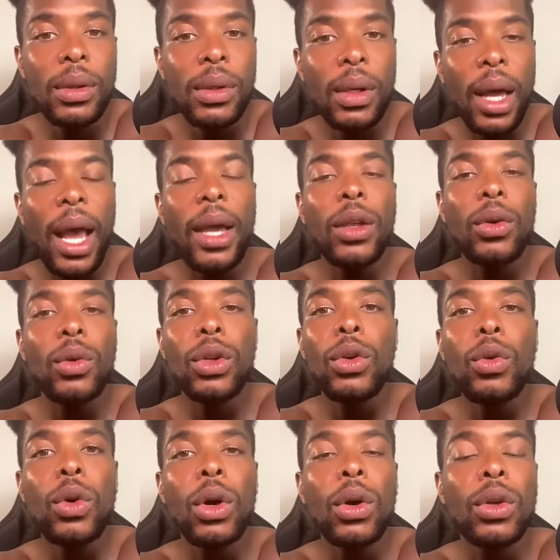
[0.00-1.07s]
How you
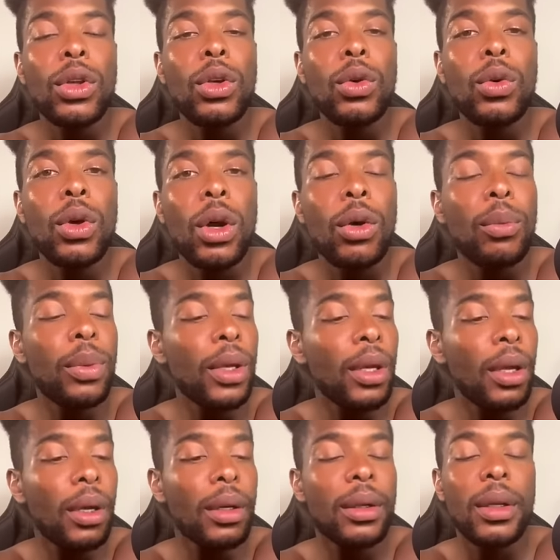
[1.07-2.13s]
you gonna you gonna
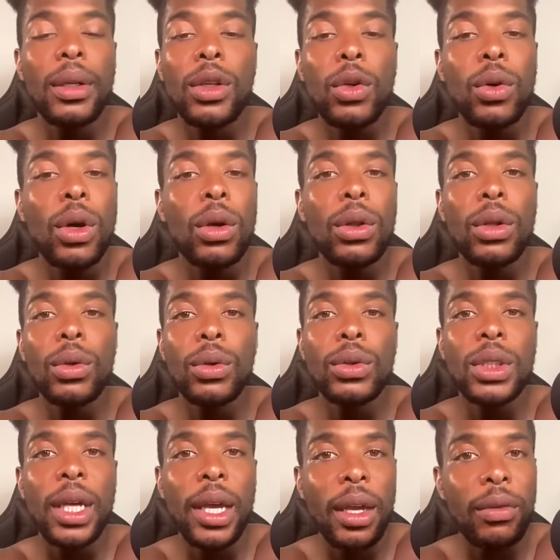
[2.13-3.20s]
be you gonna lose
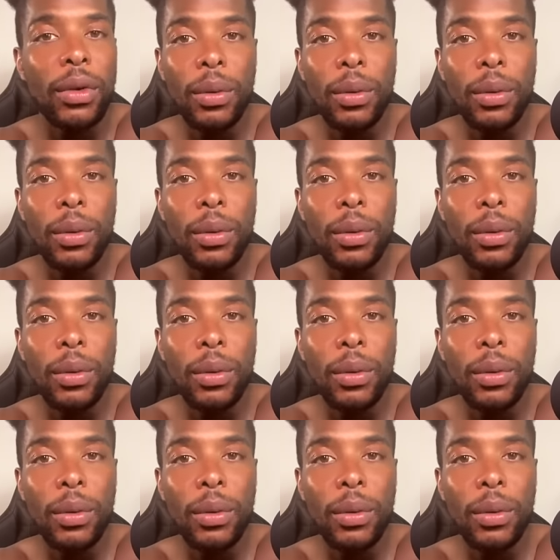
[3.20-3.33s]
every